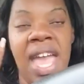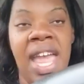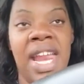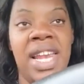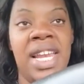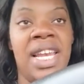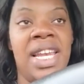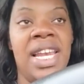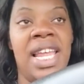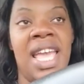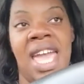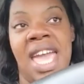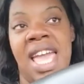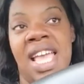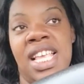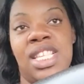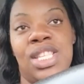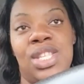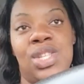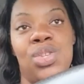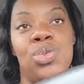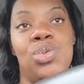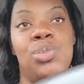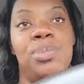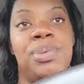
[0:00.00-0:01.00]
and then it
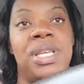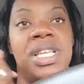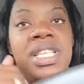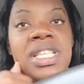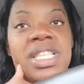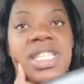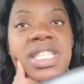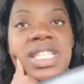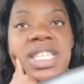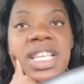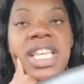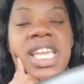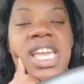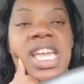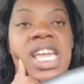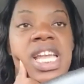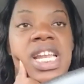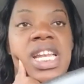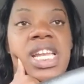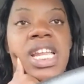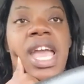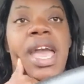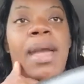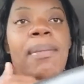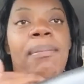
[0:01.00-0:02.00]
has two pieces of
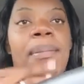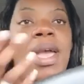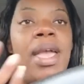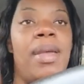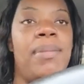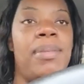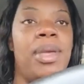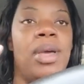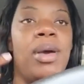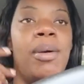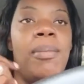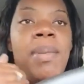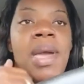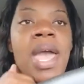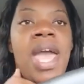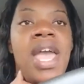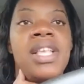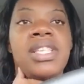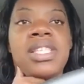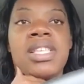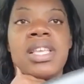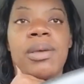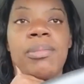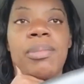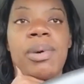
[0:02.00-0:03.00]
candy and maybe a
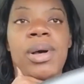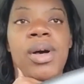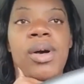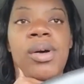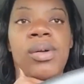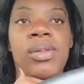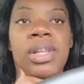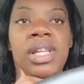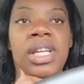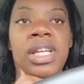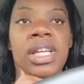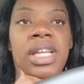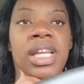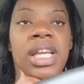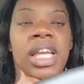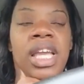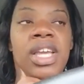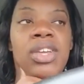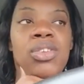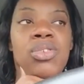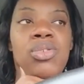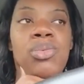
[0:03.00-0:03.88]
basketball in it,